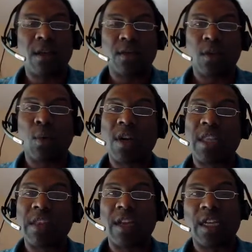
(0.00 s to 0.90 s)
So one of
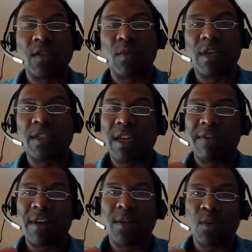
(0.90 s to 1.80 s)
the things was I
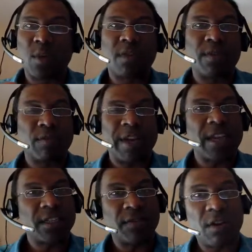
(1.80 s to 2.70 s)
found this wonderful
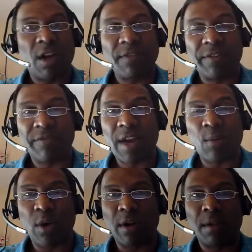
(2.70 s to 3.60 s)
Reactive-Coffee
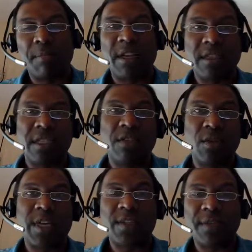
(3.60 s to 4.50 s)
framework, but it didn't
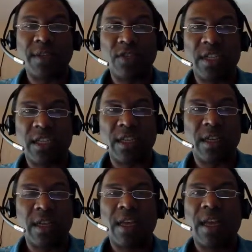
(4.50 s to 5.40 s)
do SVG.
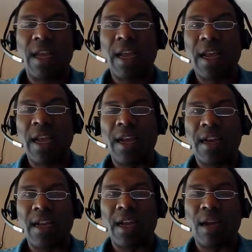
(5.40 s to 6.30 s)

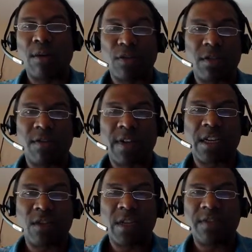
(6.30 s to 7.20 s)
And I was sure if I
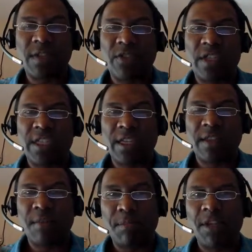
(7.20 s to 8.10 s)
could do
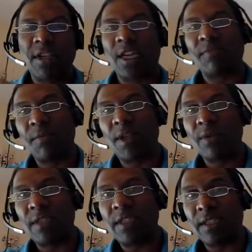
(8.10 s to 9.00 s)
SVG, then building it up from there
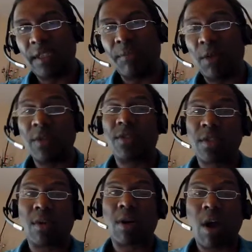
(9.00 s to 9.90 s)
was easy, but I wasn't
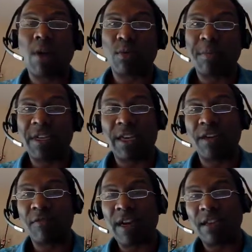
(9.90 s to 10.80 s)
sure how hard it would be to
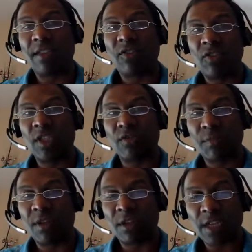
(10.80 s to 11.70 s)
integrate this just
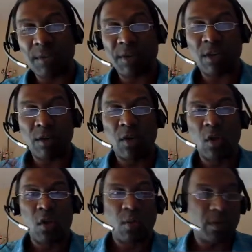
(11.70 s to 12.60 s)
from a long time ago
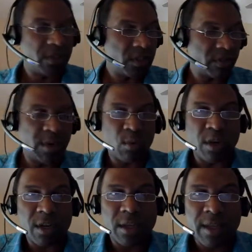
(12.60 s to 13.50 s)
with this framework.